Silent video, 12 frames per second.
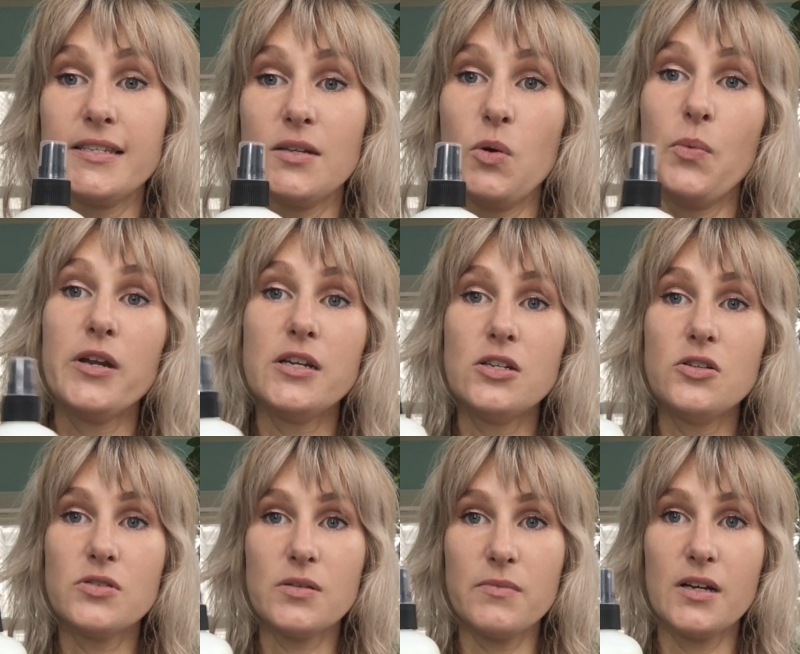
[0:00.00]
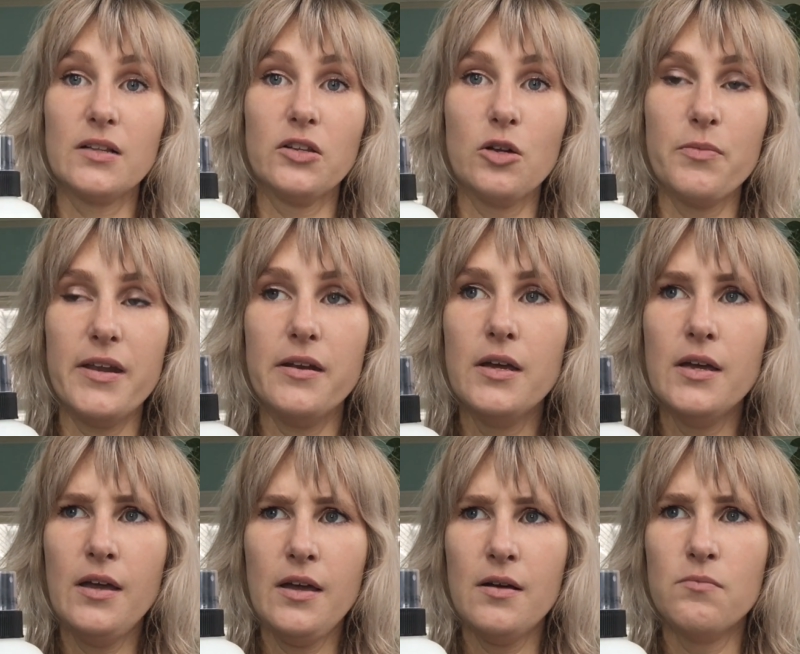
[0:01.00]
And we wanted to do something a little bit
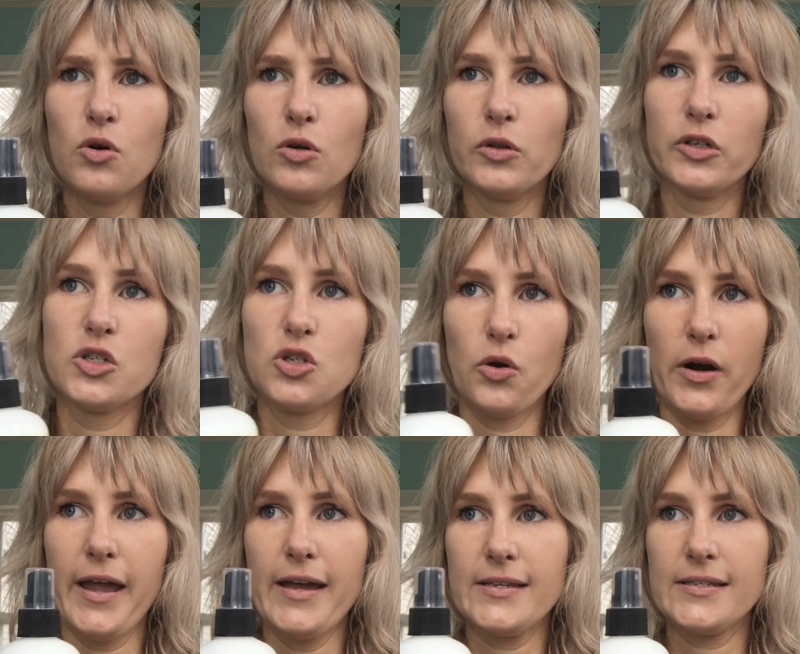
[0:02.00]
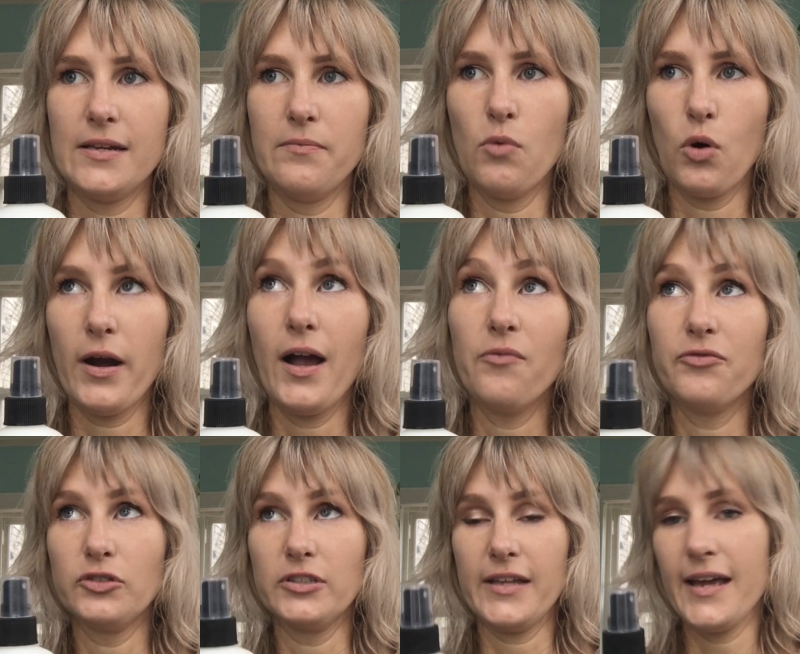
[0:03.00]
more luxurious and more helpful
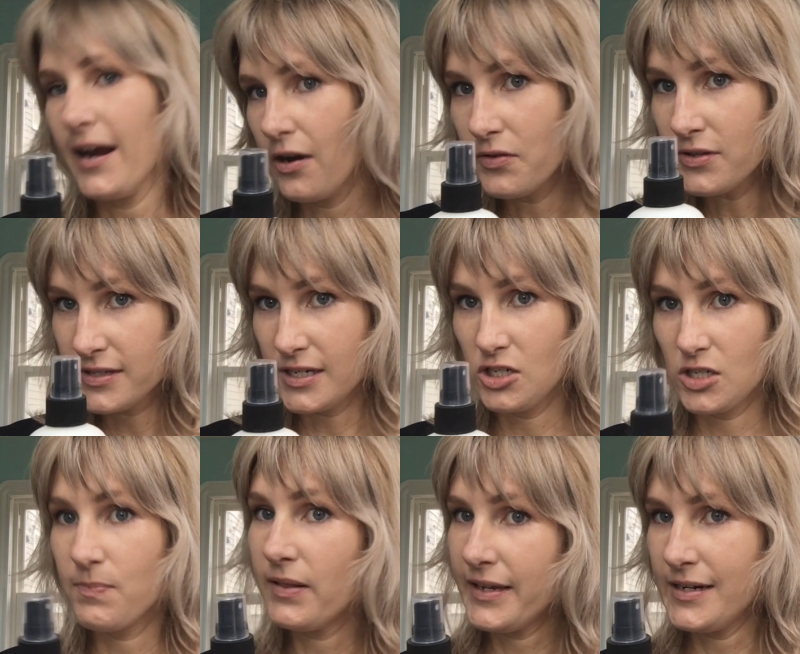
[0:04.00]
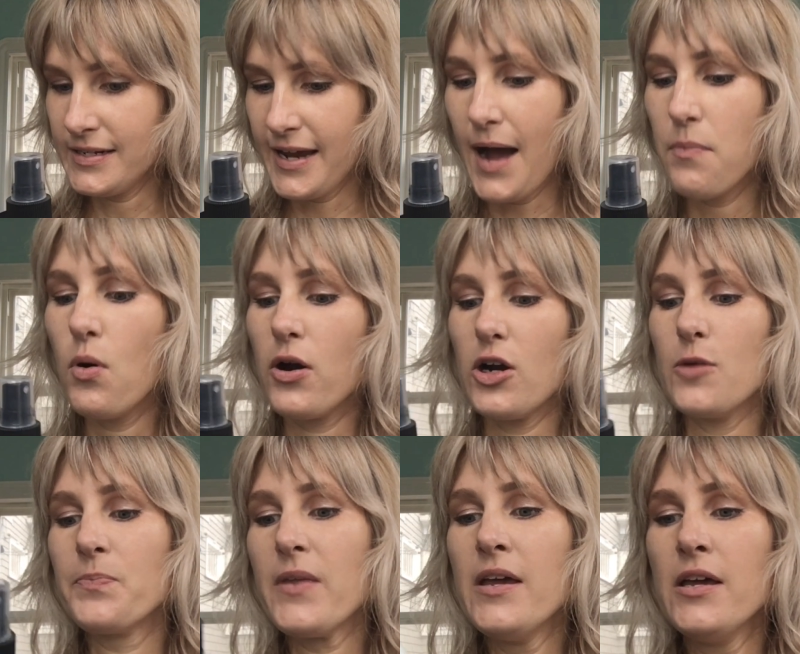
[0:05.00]
to the hair than, say, just plain tap water.
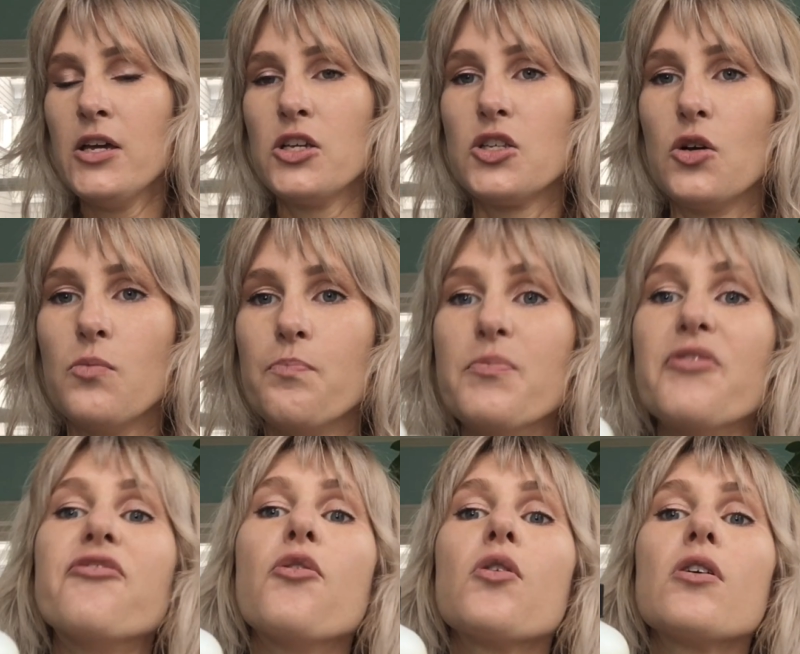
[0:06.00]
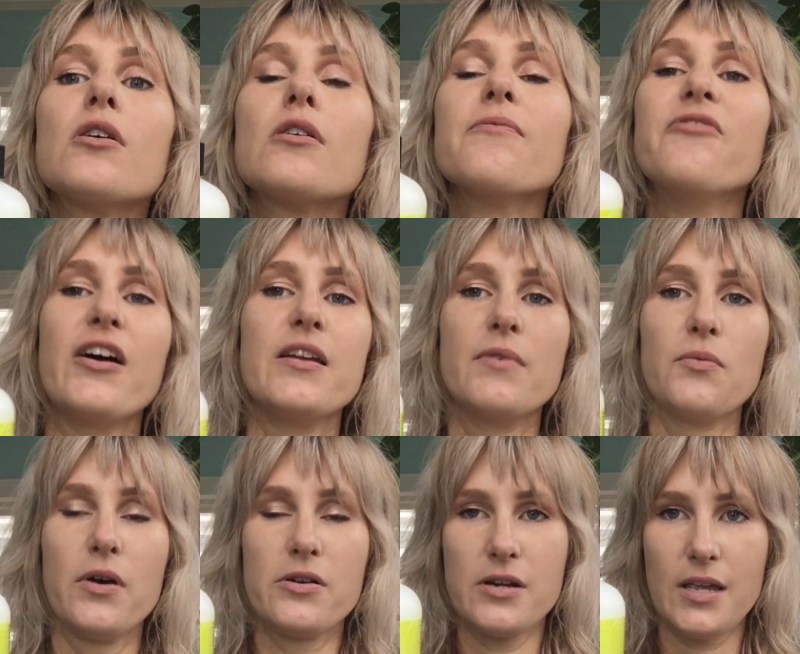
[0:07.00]
So before vitamin
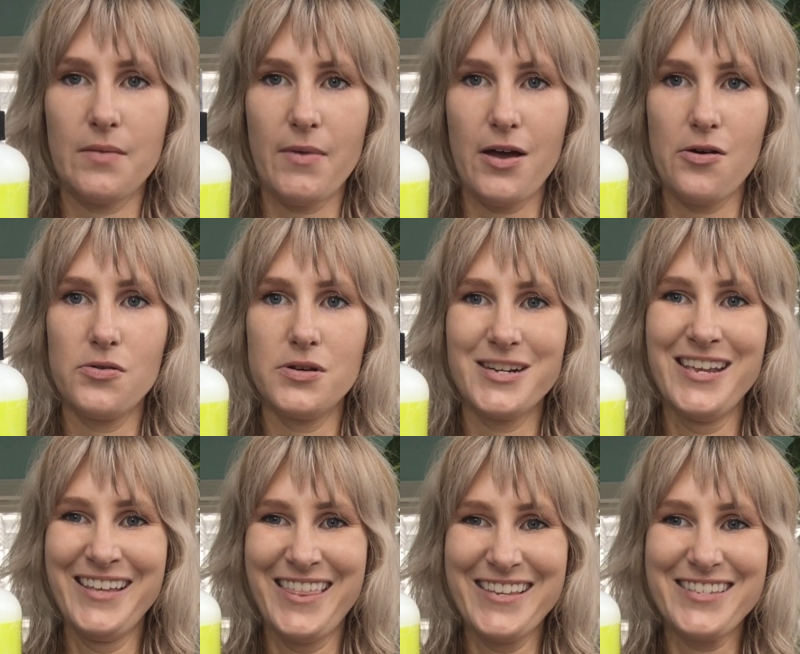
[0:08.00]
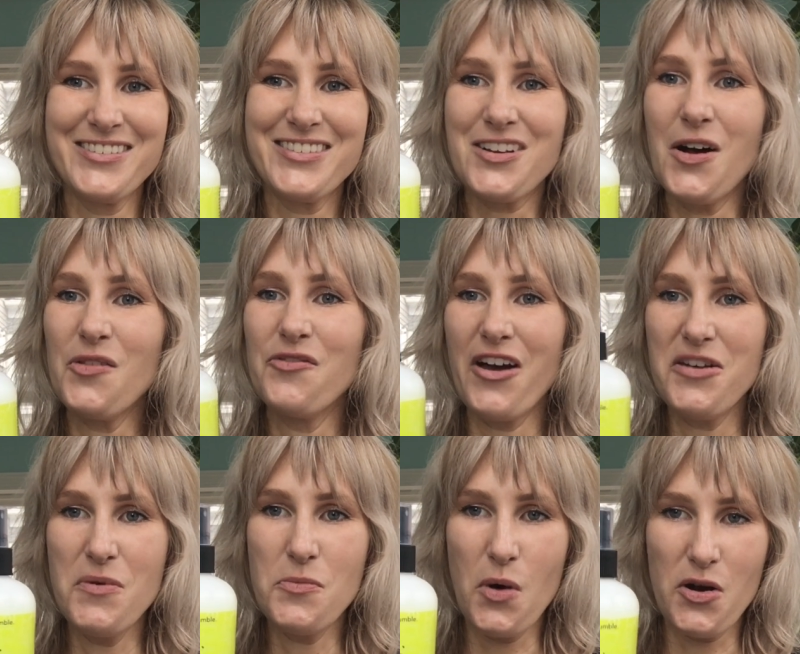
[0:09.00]
water came out, this is called
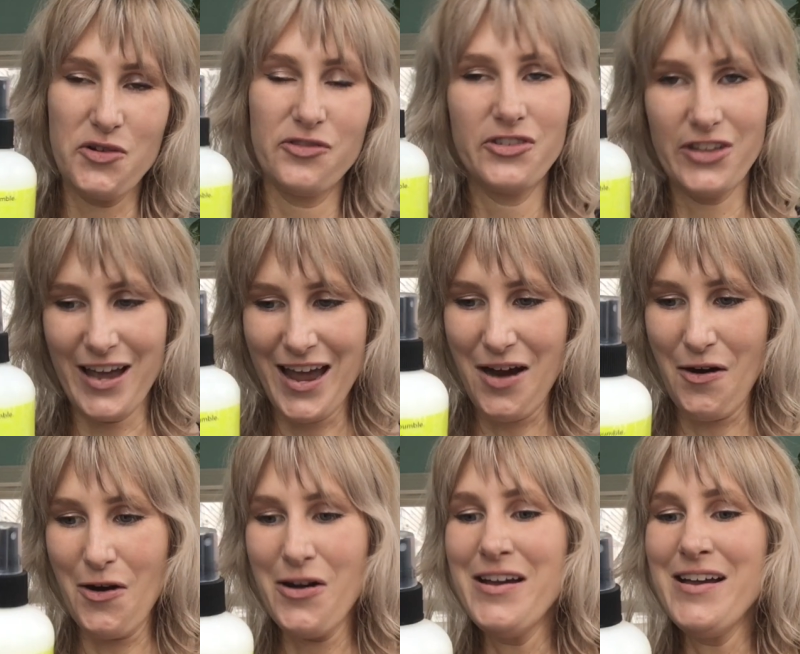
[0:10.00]
vitamin water for the hair.